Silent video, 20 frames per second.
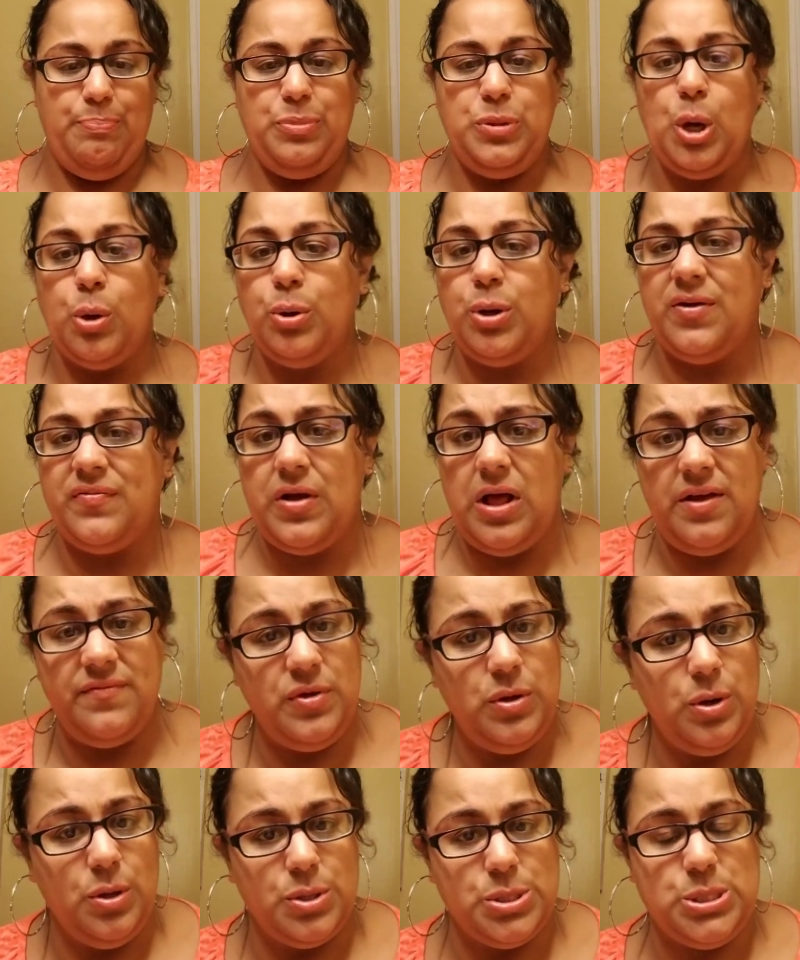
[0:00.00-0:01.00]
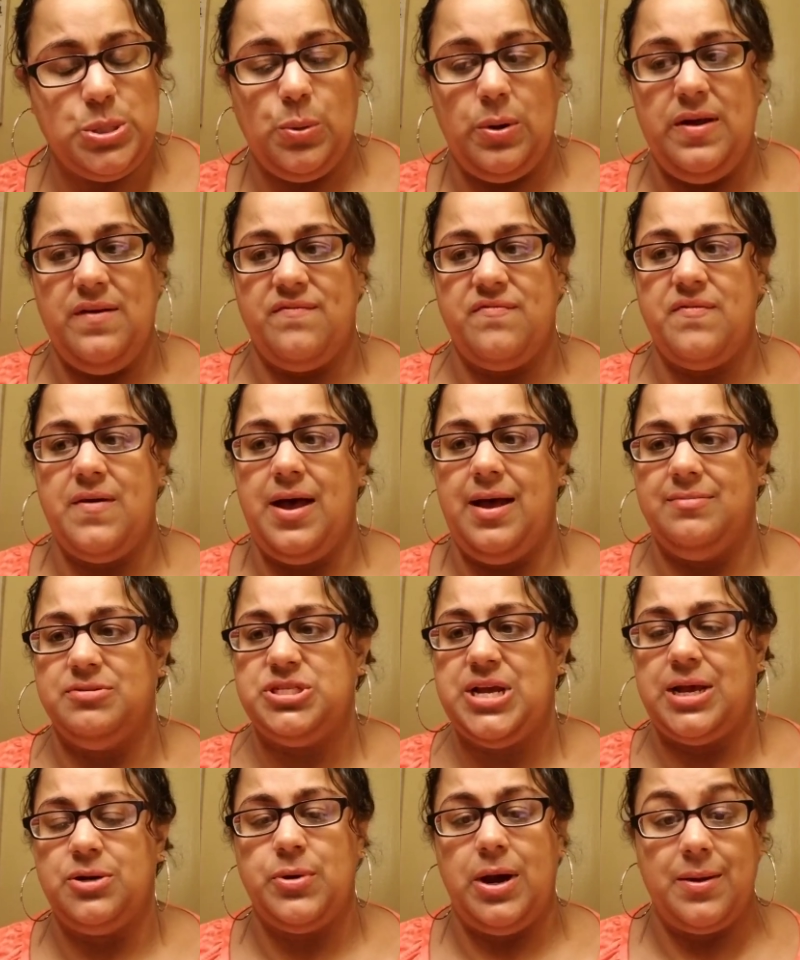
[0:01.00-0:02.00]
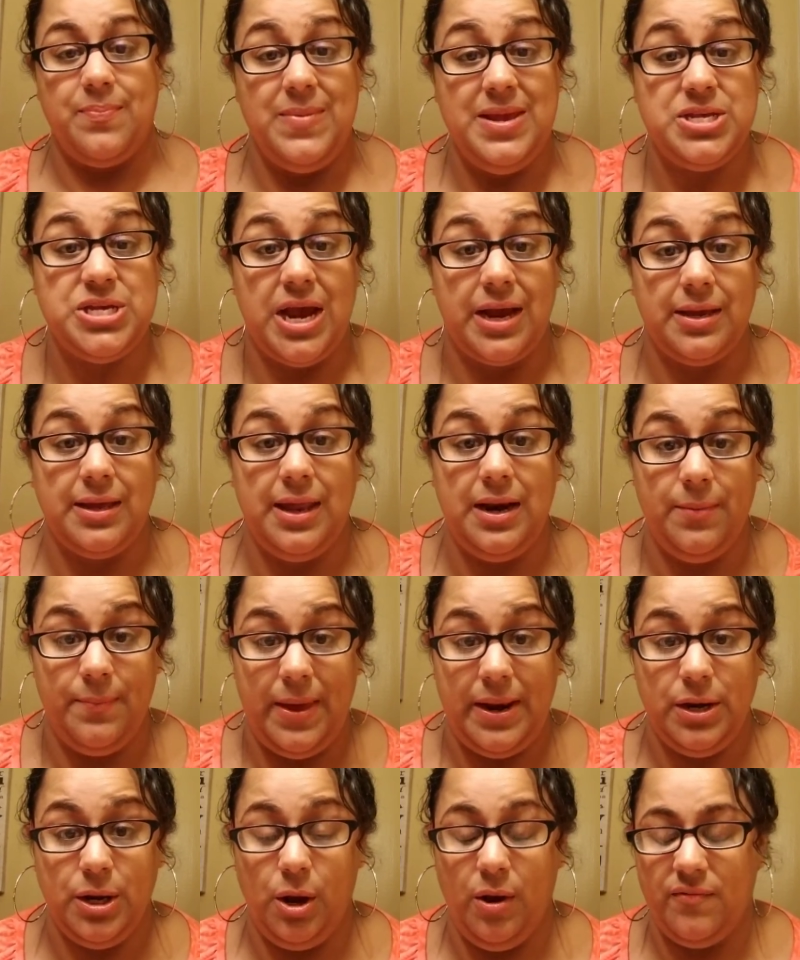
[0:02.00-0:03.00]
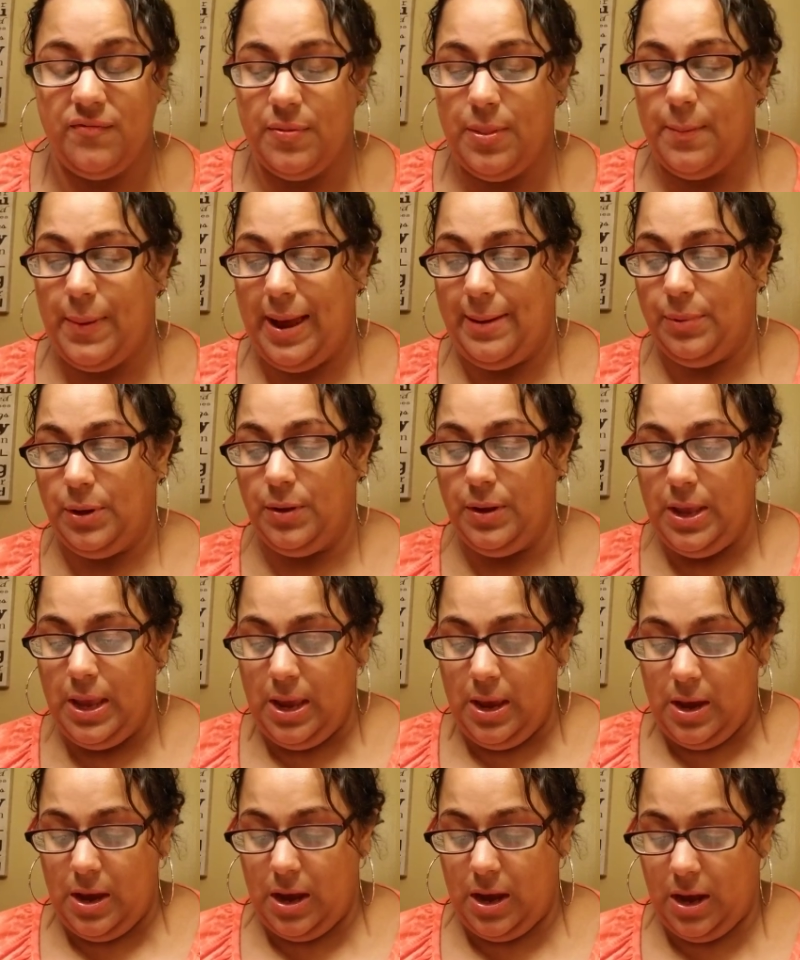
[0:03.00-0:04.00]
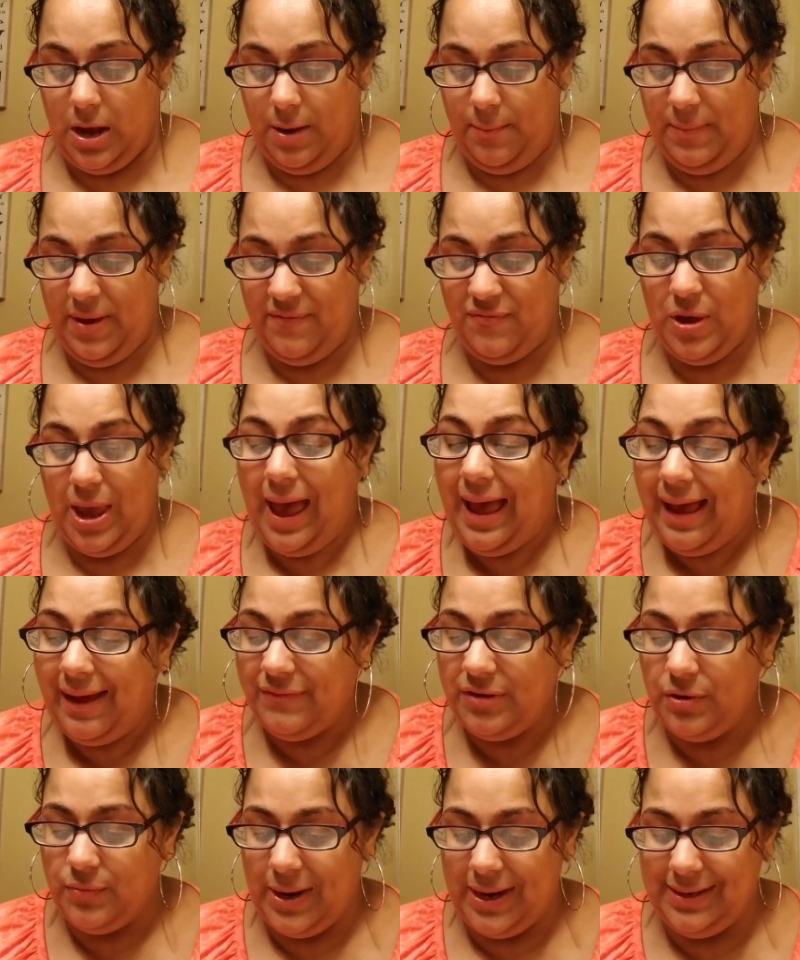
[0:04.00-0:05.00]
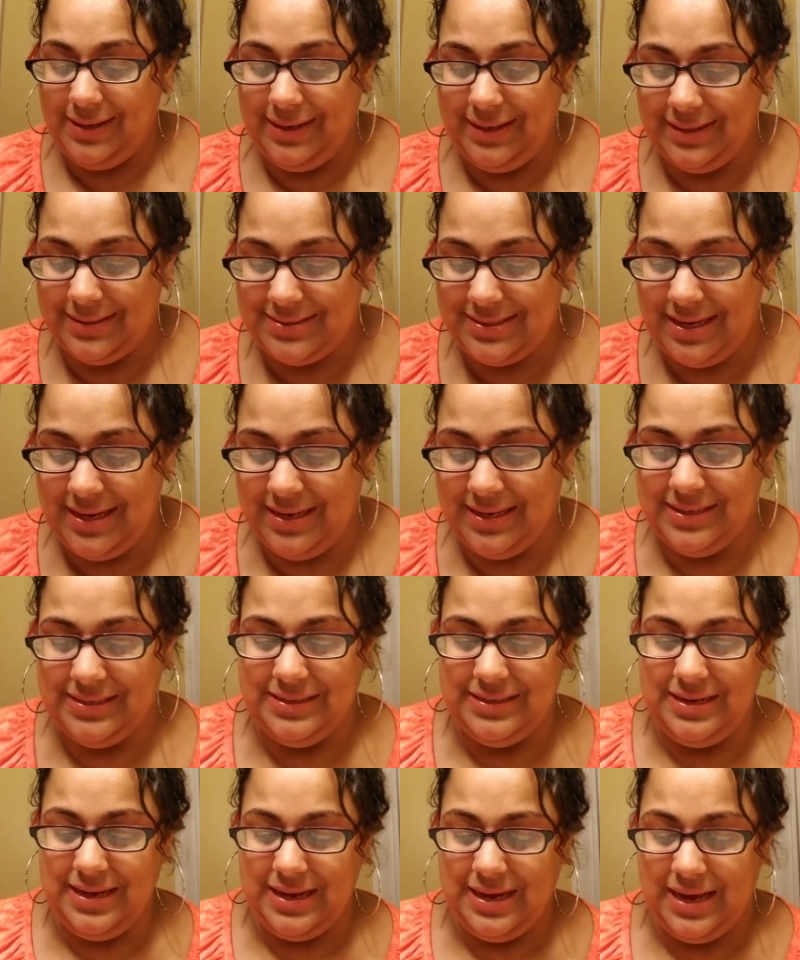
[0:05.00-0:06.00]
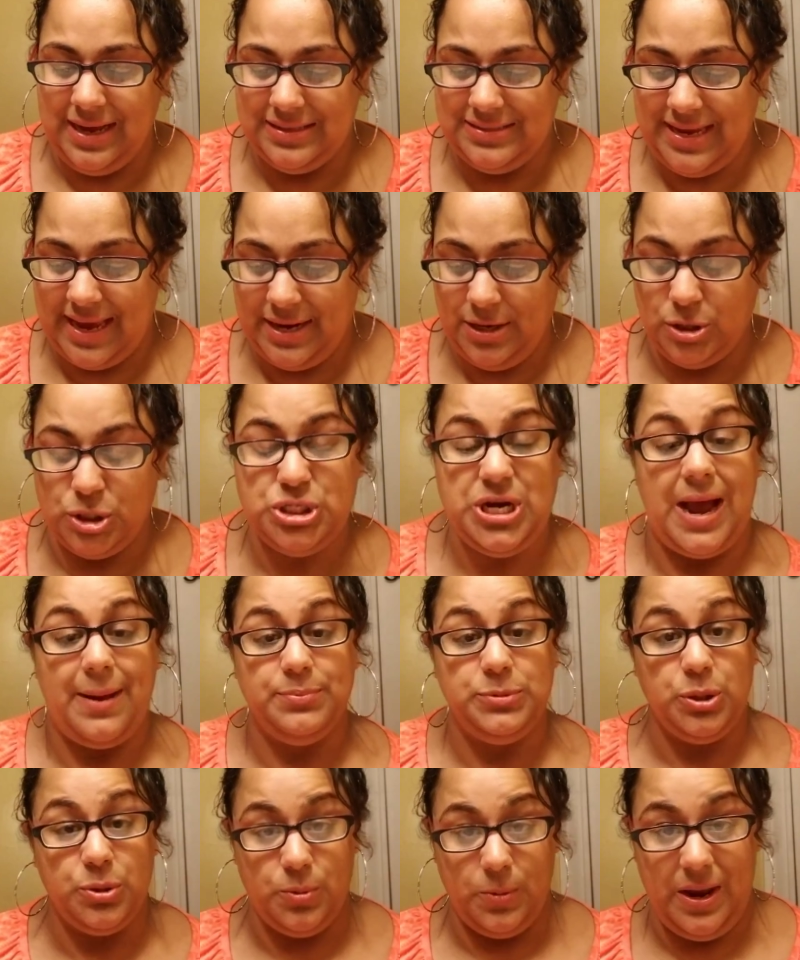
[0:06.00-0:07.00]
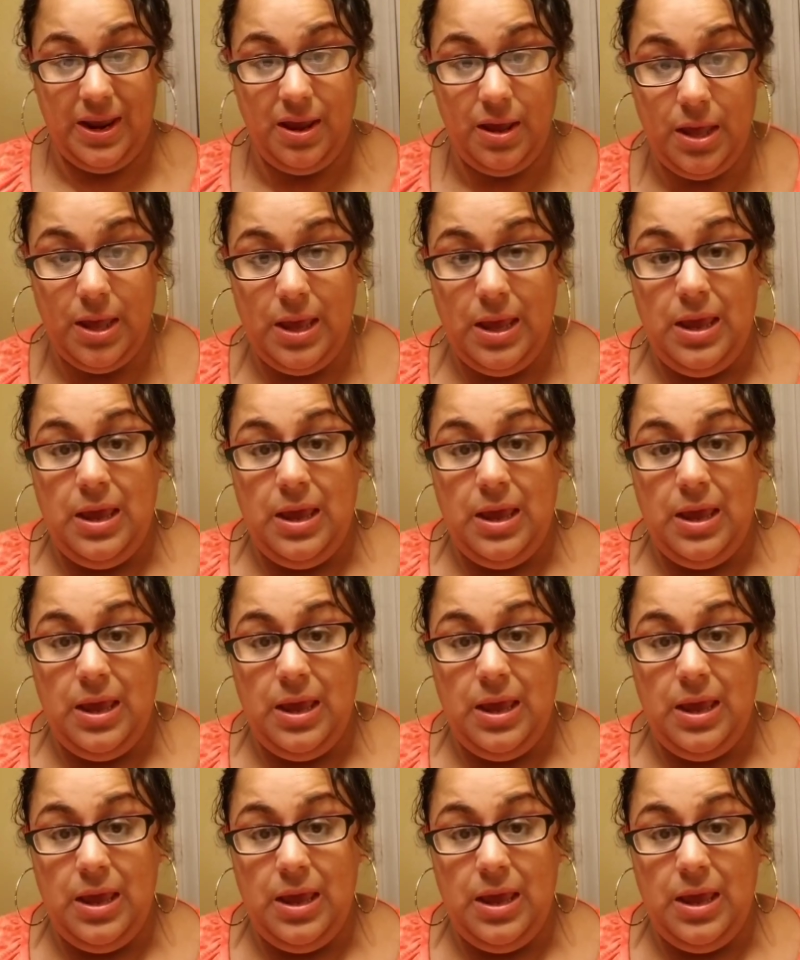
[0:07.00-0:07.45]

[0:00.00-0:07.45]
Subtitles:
don't know if all of you know the story of Shadrach, Meshach, and Abednego from the Bible. If you haven't read it, it's in Daniel chapter 3.